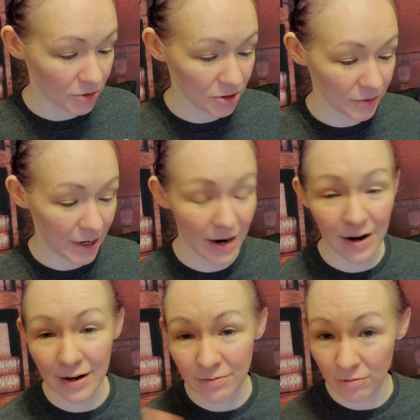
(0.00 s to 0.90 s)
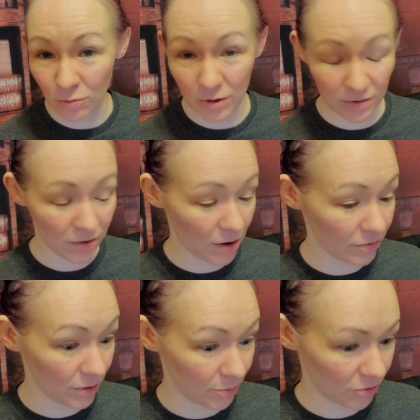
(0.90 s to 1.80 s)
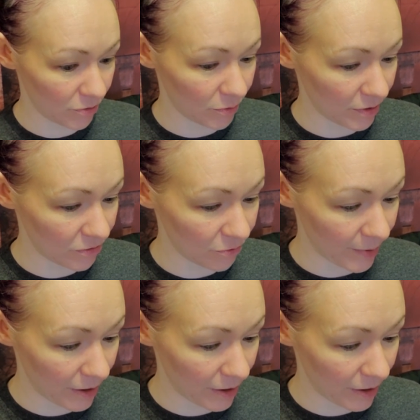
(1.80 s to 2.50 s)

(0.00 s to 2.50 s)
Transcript: So yeah, I've avoided soft lips for the rest of my